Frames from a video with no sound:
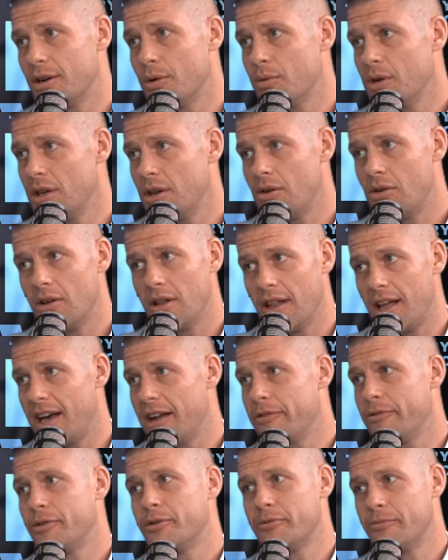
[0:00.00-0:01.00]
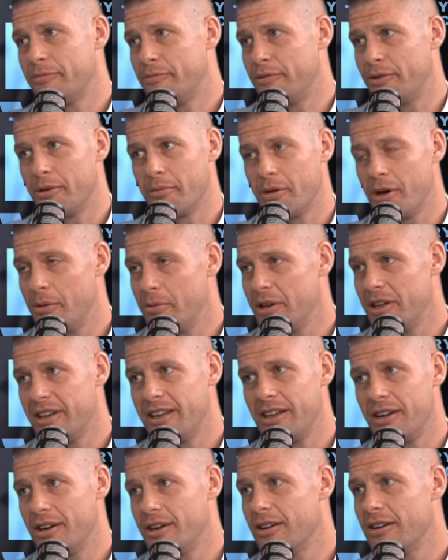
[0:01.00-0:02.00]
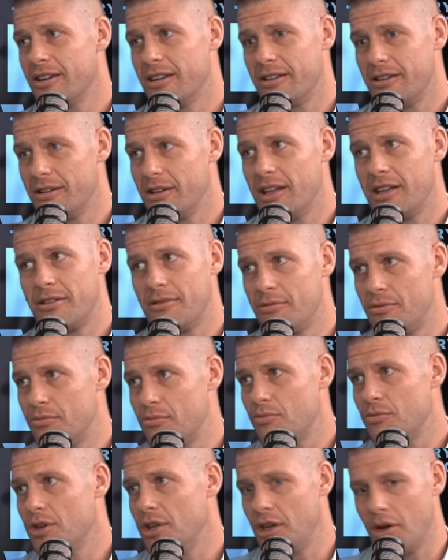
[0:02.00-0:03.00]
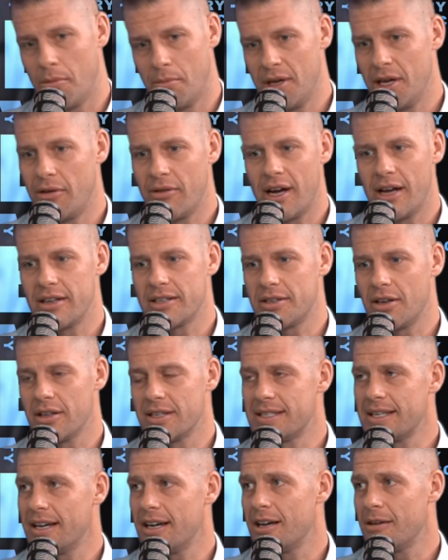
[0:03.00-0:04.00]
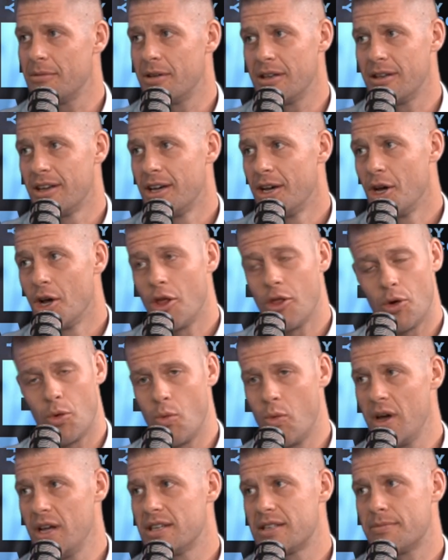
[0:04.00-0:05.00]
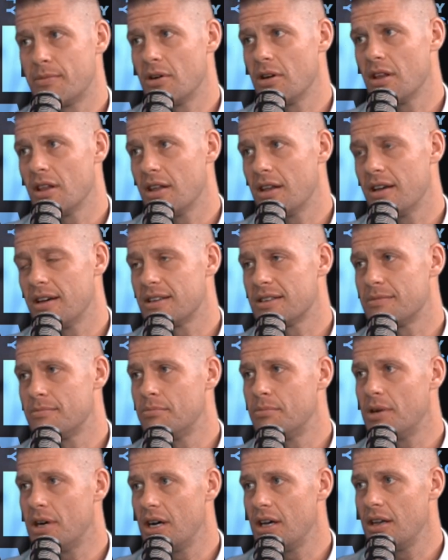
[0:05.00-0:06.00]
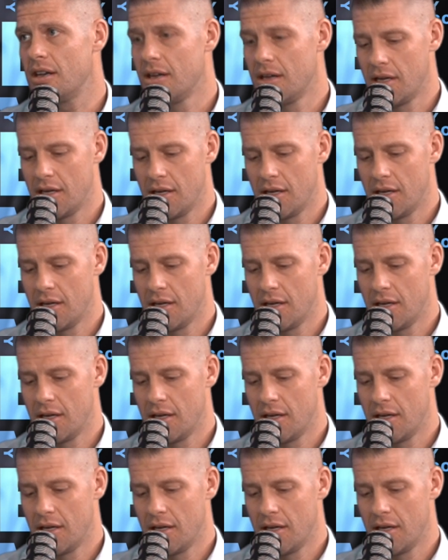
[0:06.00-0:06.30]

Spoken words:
We know a lot of them from coming in here and you know, being around us all the time, and they're way smarter than us, but